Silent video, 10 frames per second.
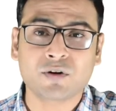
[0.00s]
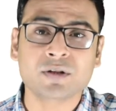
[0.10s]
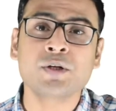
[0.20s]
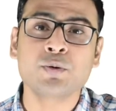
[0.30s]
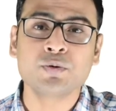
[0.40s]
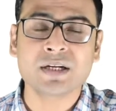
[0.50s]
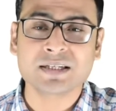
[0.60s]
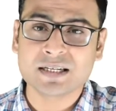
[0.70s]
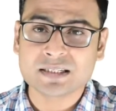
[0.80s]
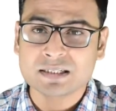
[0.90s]
for the users
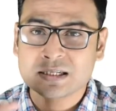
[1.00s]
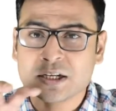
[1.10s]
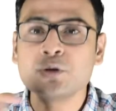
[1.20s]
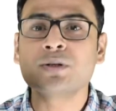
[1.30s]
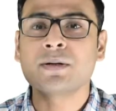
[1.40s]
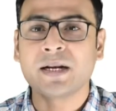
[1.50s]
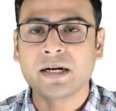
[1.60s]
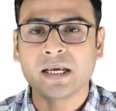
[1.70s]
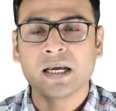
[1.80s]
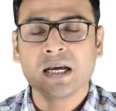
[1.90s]
is the
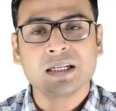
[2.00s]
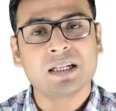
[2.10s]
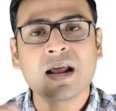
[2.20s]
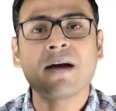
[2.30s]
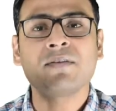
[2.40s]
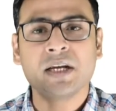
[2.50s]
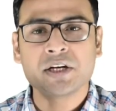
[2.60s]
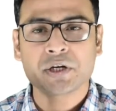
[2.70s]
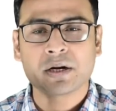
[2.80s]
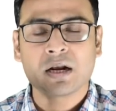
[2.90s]
usability, the
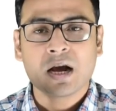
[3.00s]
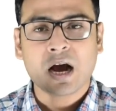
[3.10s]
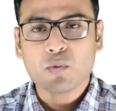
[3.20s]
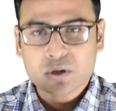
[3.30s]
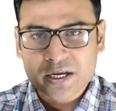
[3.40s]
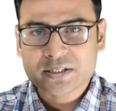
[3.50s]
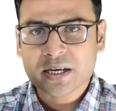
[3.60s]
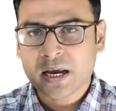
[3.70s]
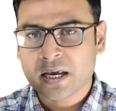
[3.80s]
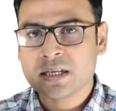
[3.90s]
navigation, how easy
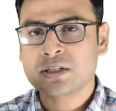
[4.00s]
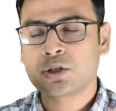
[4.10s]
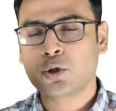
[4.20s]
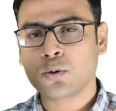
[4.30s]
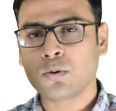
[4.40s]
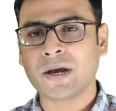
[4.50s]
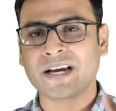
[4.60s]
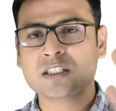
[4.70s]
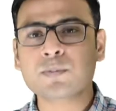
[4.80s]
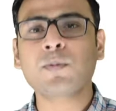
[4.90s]
it is to
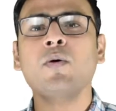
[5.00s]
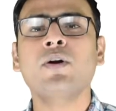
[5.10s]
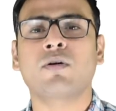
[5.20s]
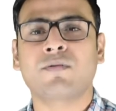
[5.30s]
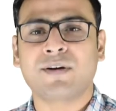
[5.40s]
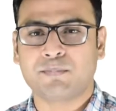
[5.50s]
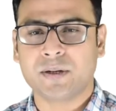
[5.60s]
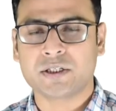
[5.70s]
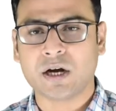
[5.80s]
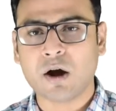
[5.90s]
explore your web
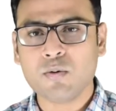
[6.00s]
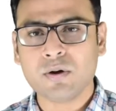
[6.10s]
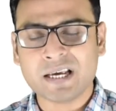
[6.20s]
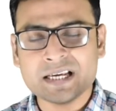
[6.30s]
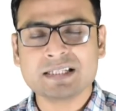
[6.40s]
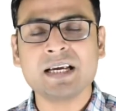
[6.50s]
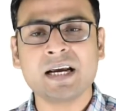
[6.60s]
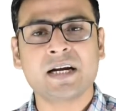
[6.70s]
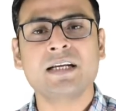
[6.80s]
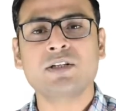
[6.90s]
page, how easy
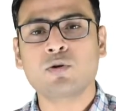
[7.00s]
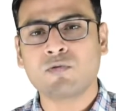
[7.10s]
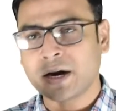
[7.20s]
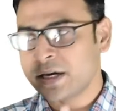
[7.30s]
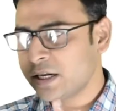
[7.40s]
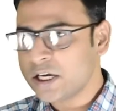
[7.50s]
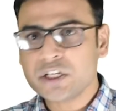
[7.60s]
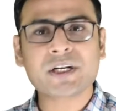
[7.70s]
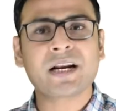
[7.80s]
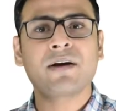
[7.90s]
it is to find
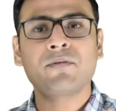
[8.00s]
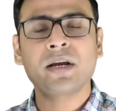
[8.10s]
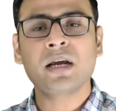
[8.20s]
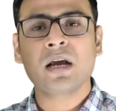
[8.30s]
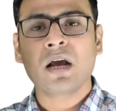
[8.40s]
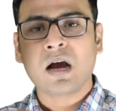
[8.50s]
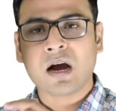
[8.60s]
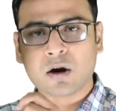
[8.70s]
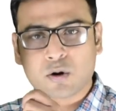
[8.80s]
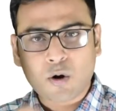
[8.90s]
each and every
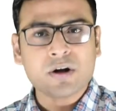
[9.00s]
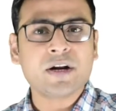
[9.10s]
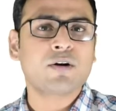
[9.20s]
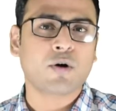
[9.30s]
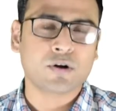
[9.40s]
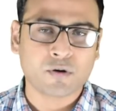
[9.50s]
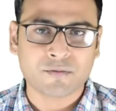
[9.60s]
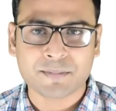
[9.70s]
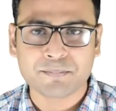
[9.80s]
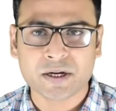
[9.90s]
content on your
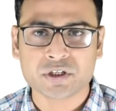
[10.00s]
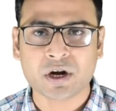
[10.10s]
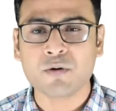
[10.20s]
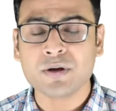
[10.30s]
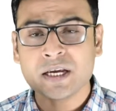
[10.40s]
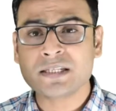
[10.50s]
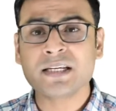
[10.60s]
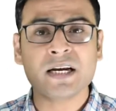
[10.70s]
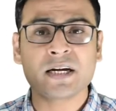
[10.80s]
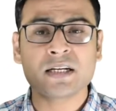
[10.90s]
web page, how
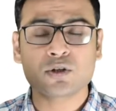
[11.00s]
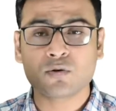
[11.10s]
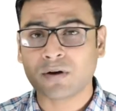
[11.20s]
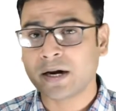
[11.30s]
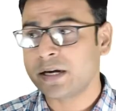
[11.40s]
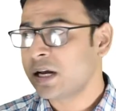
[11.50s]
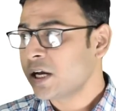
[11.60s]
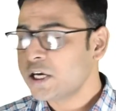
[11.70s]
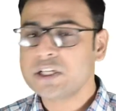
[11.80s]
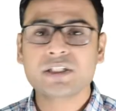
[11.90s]
easy it is to find
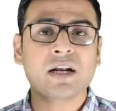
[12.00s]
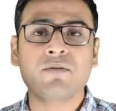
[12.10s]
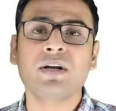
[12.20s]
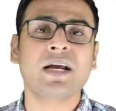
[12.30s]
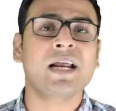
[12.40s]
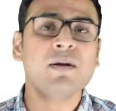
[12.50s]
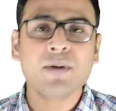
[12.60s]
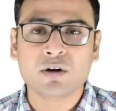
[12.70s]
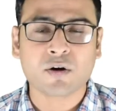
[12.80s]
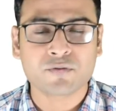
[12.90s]
each and every
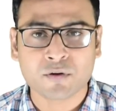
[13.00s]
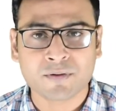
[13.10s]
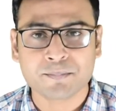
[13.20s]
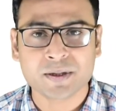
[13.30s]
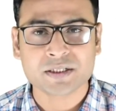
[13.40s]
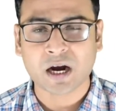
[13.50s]
element of your web page,